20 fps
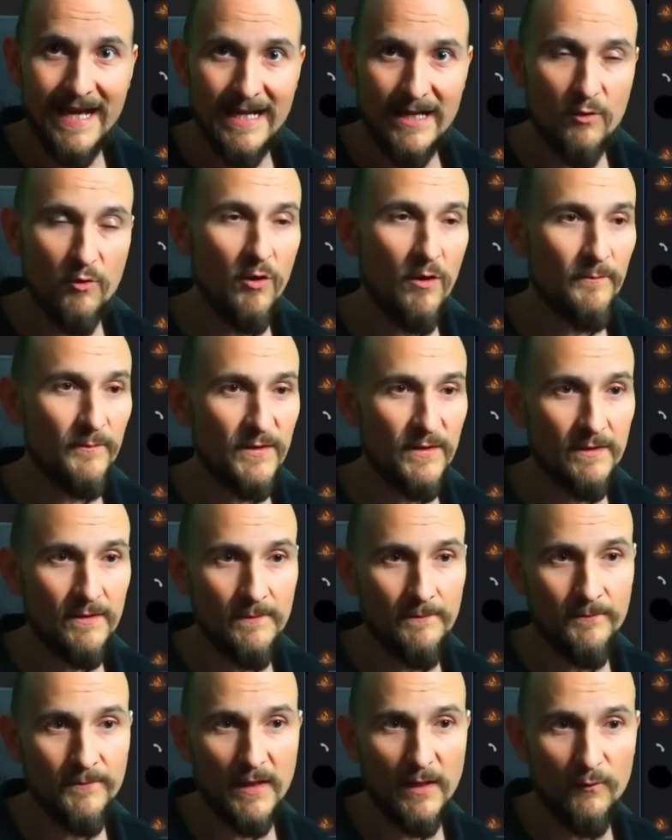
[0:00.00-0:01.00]
and so that
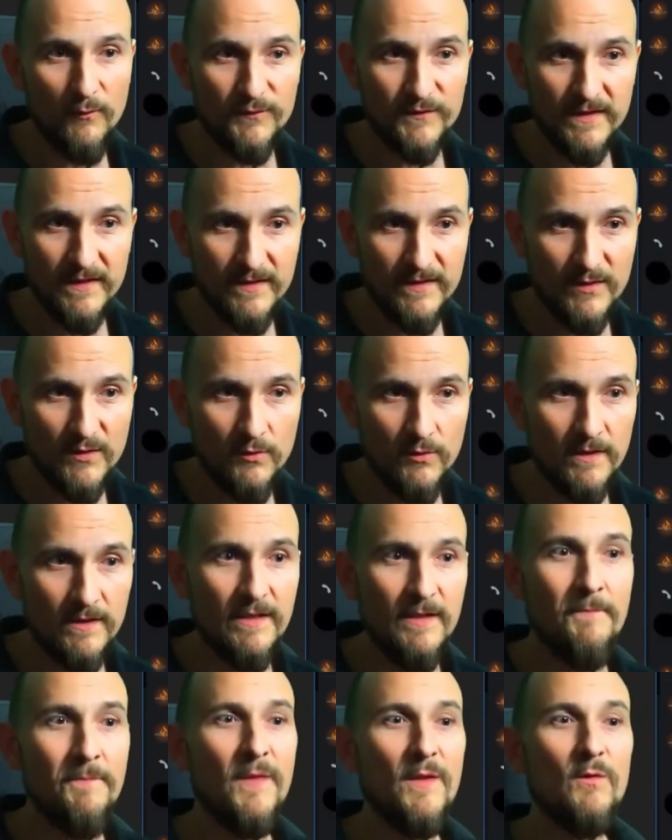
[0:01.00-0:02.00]
things would quickly
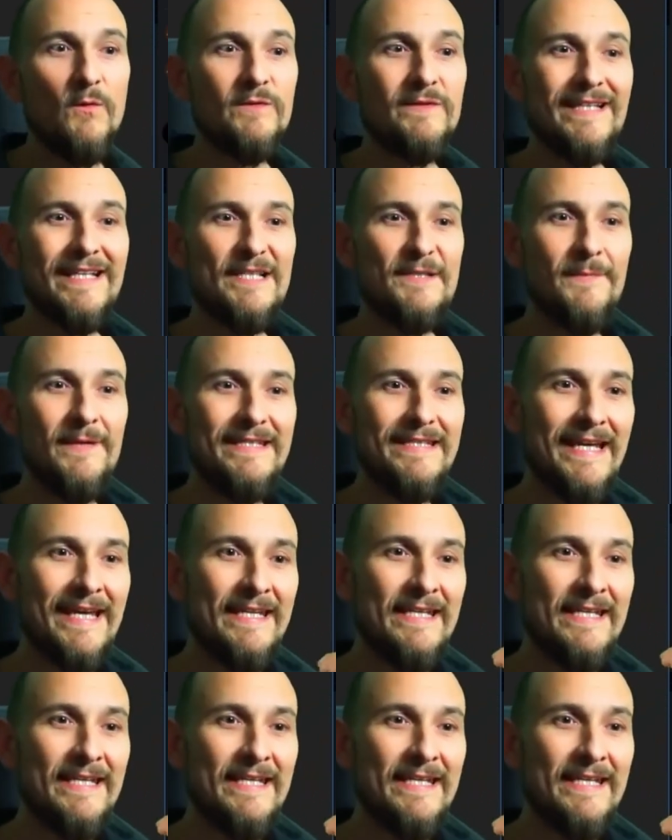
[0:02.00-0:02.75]
move forward again.